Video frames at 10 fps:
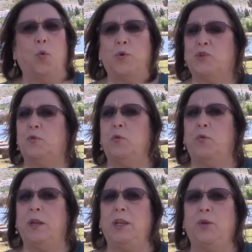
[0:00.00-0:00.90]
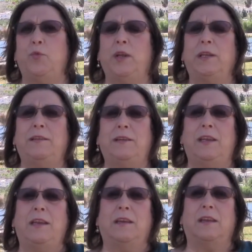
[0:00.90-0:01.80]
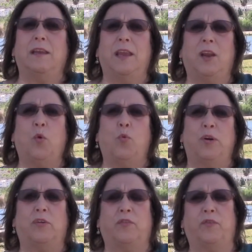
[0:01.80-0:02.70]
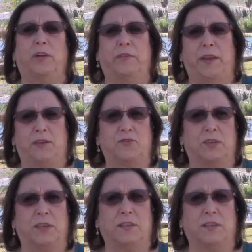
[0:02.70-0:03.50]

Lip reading: which we really, really need in a world full of hatred.